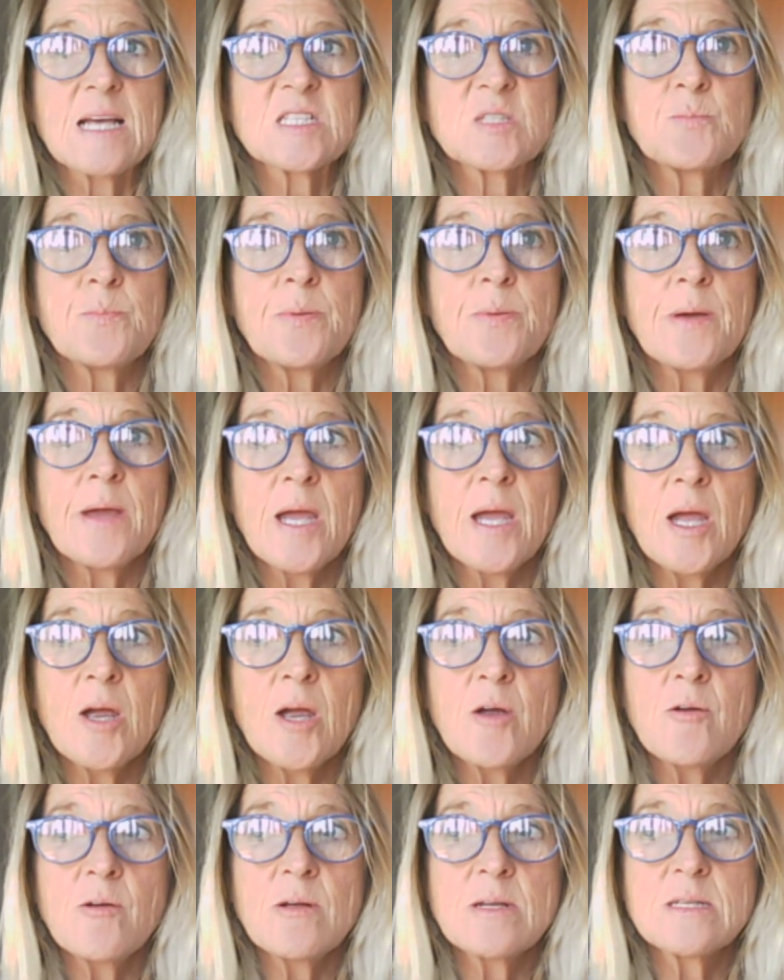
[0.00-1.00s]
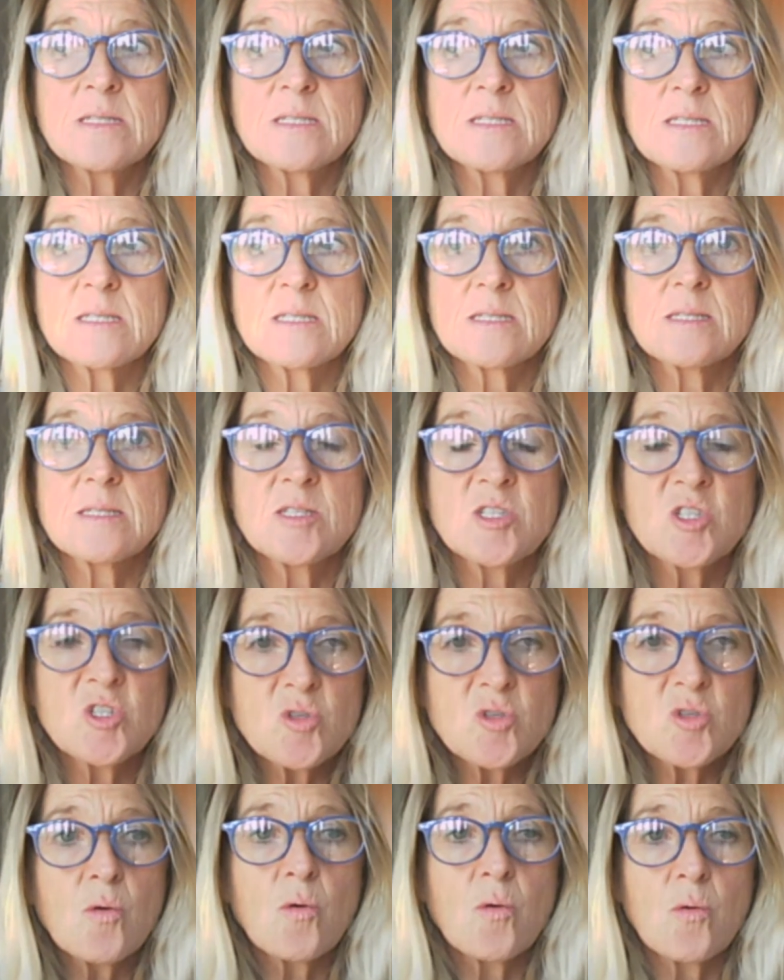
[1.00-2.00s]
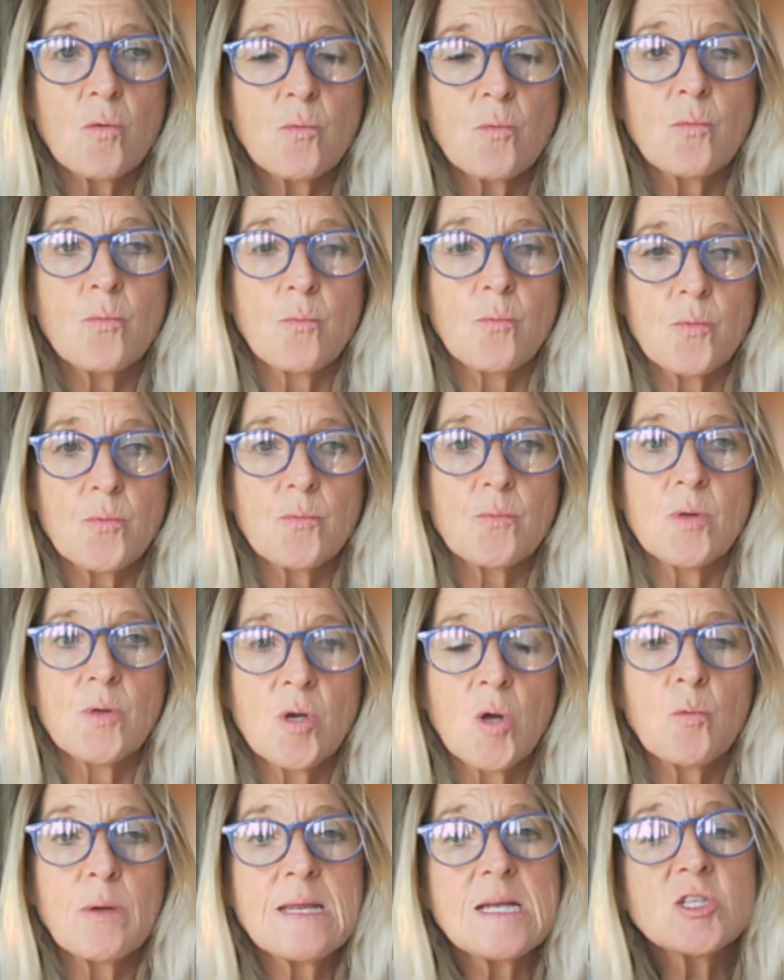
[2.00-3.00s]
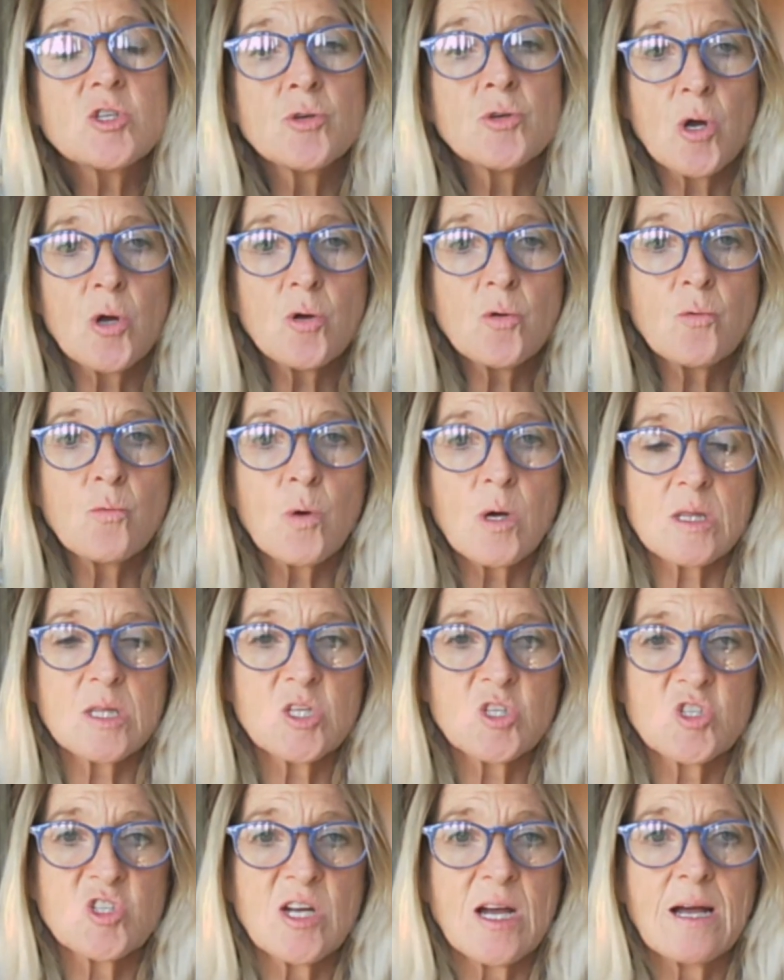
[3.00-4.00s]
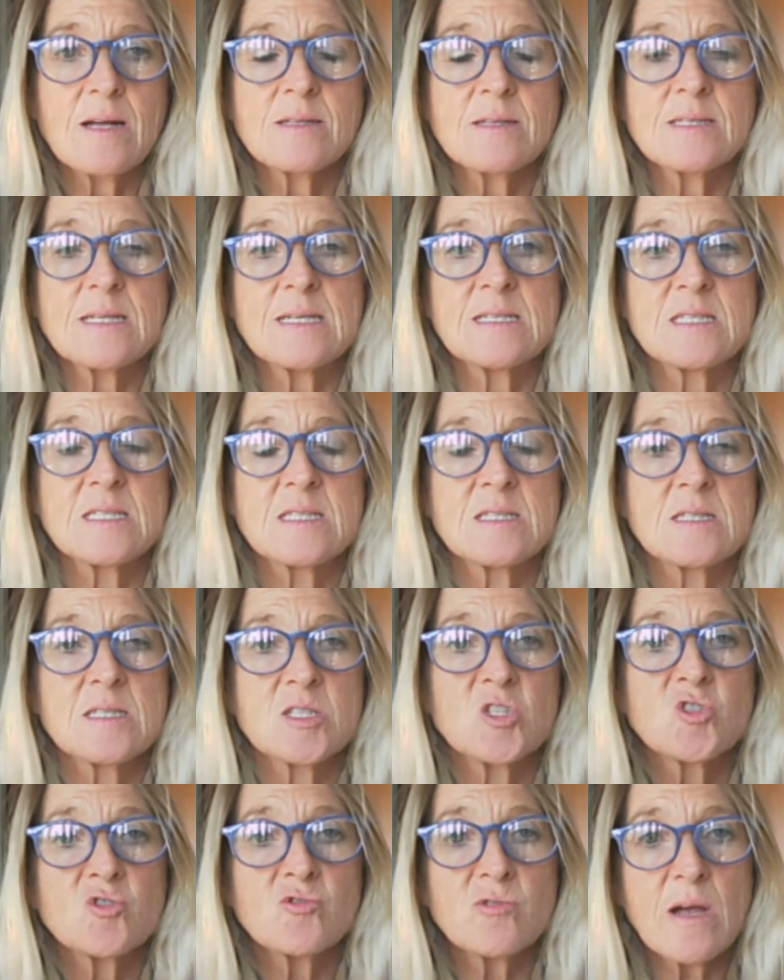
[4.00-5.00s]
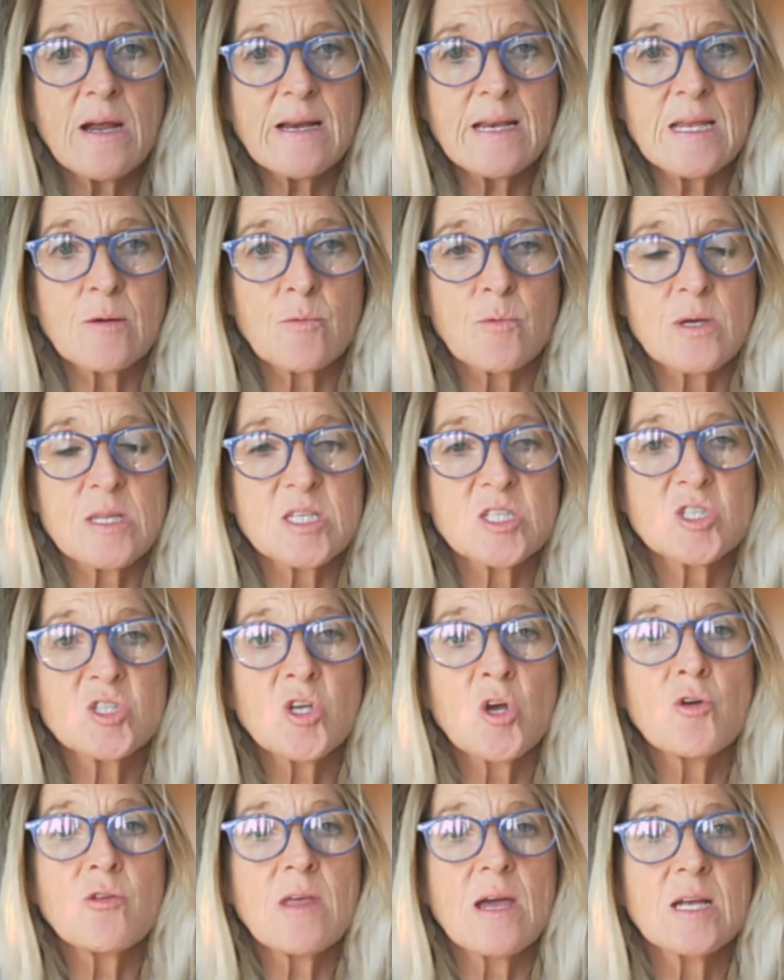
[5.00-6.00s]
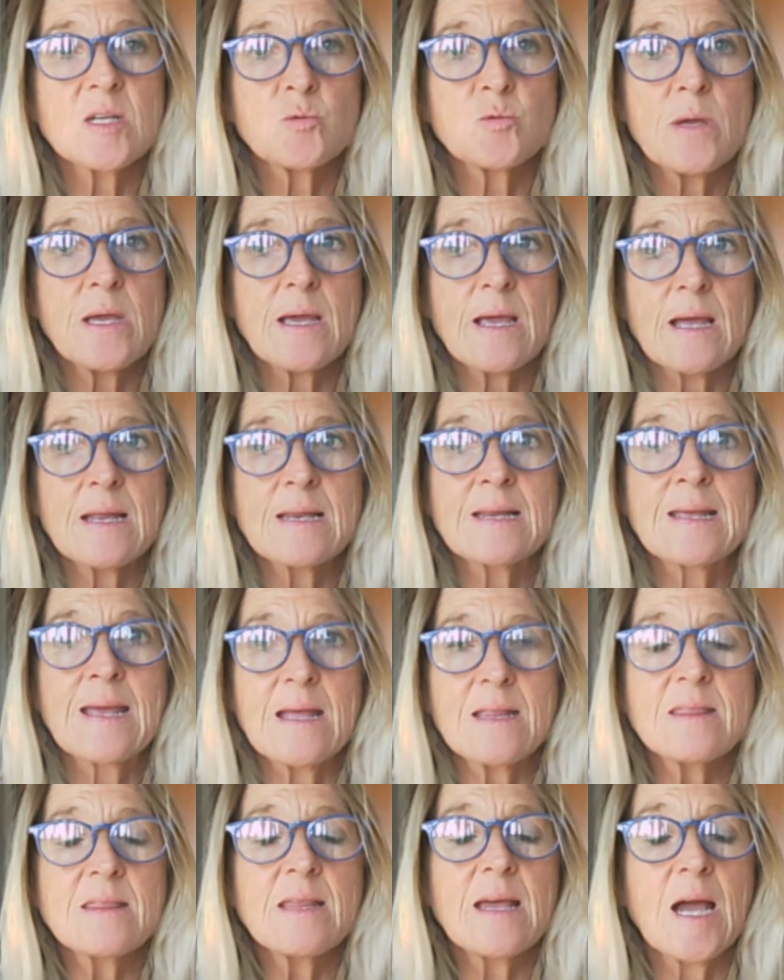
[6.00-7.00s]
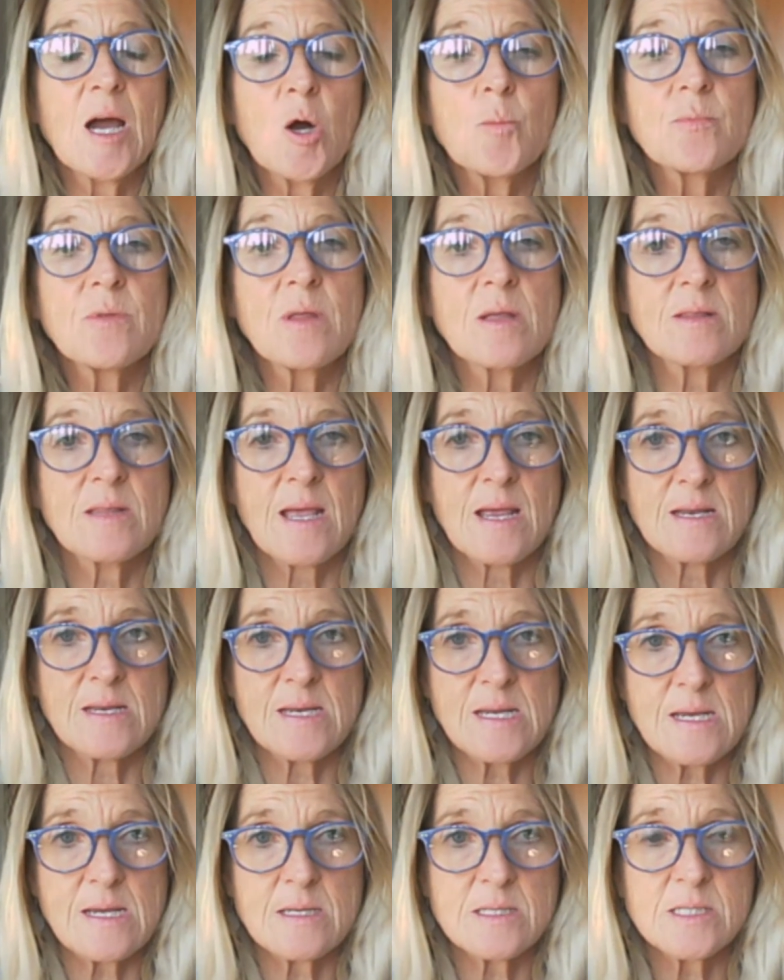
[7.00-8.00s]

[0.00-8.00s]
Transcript: as parents, sure, we need to know what the child is struggling with so that we can get the help that they need.